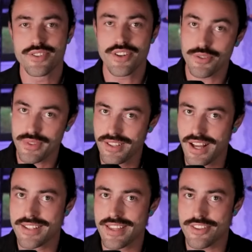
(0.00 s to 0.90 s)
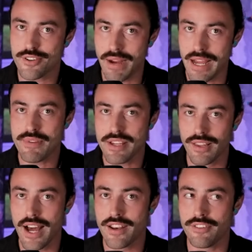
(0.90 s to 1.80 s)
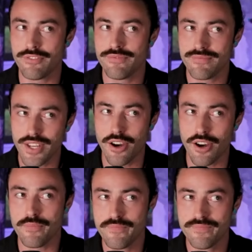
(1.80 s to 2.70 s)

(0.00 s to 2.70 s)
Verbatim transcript: start to realize that there might be a lot of you know